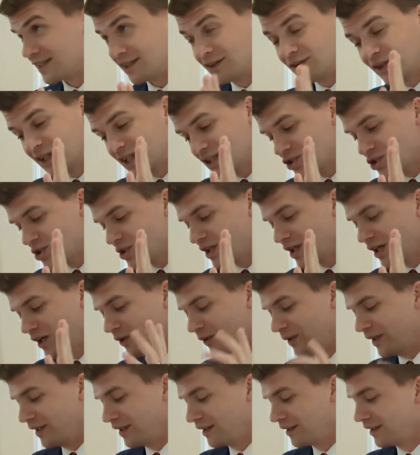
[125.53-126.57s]
It'll get you
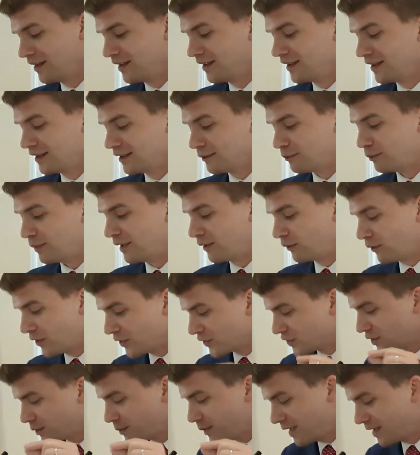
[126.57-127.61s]
going, but it'll
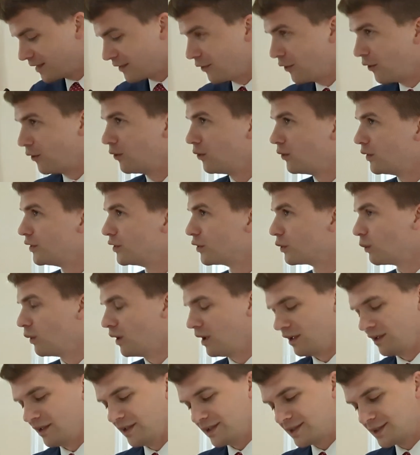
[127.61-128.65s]
also make a hole in your
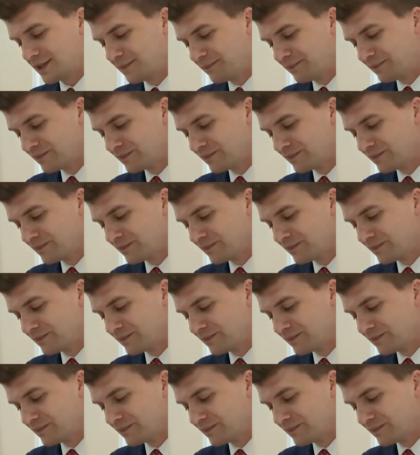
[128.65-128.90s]
wallet.